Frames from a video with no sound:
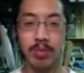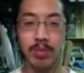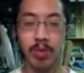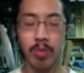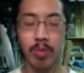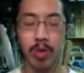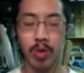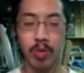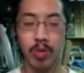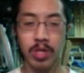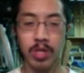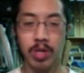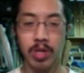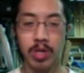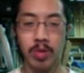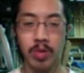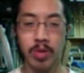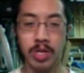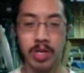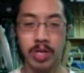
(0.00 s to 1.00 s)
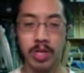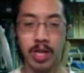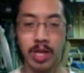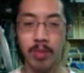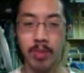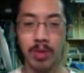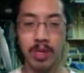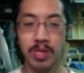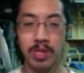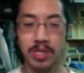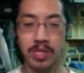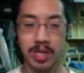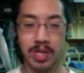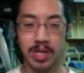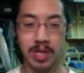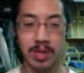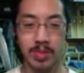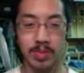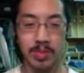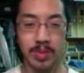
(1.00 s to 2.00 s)
we were going to do it today, but
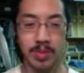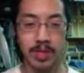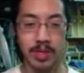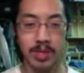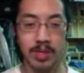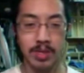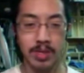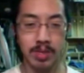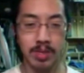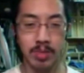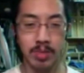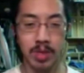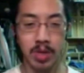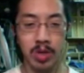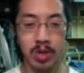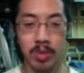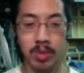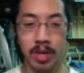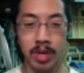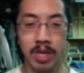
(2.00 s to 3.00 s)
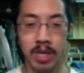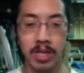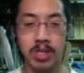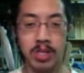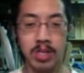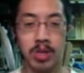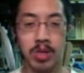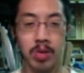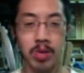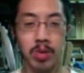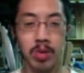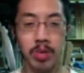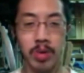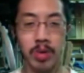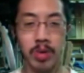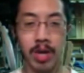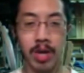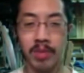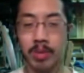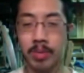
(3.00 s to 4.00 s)
uh, somebody couldn't make it. So we will
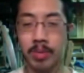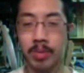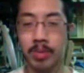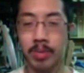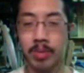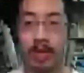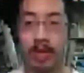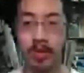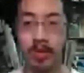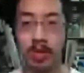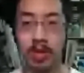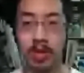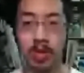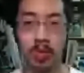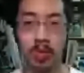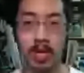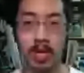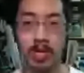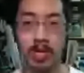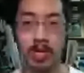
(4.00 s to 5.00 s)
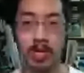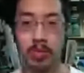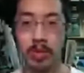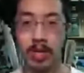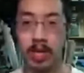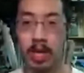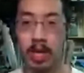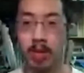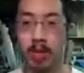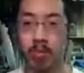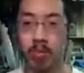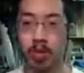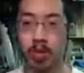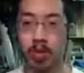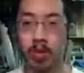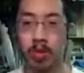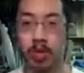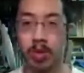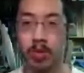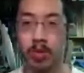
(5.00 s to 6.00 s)
have my mother on the show next week, and we're
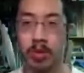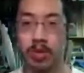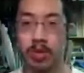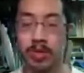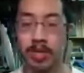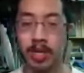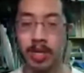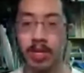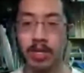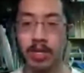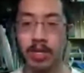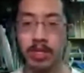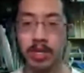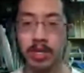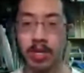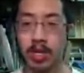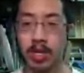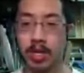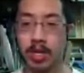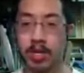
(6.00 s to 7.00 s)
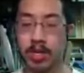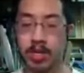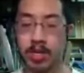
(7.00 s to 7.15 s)
going to get uh,